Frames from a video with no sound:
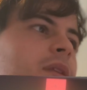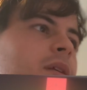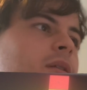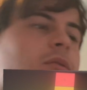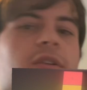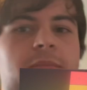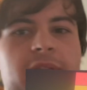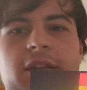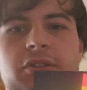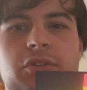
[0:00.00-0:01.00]
well,
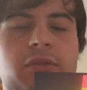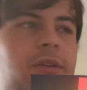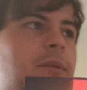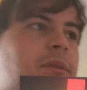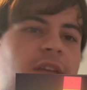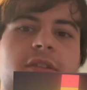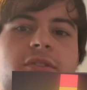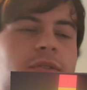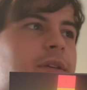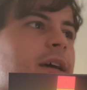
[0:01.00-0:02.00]
besides Chucky, but the other
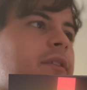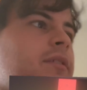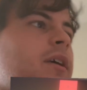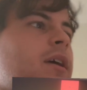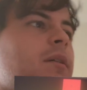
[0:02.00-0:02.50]
two, yes.